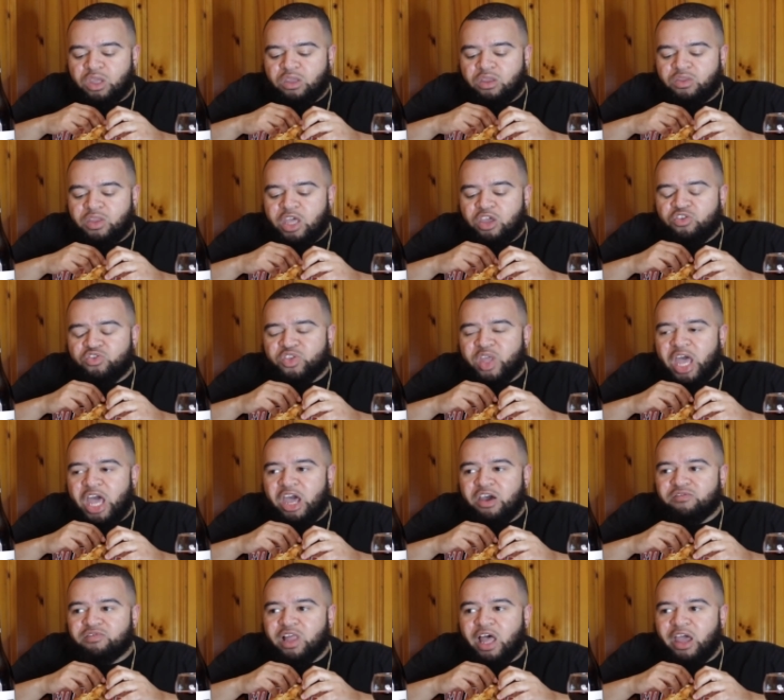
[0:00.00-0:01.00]
they used to
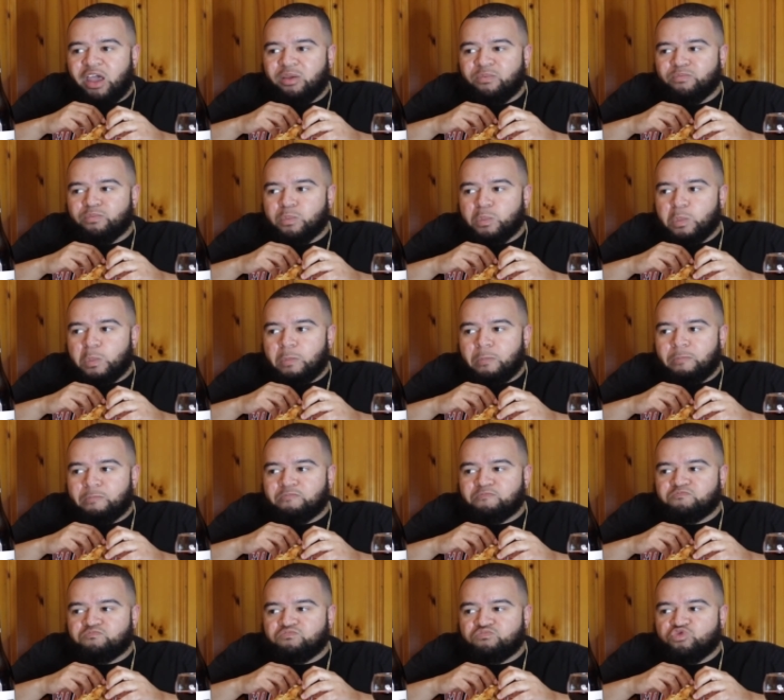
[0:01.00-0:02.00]
have like
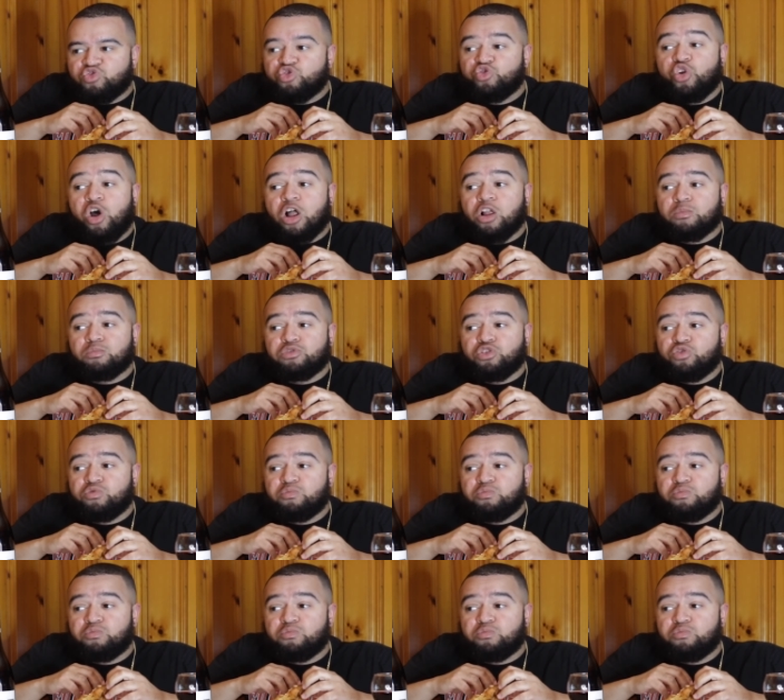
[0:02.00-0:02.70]
$2 blue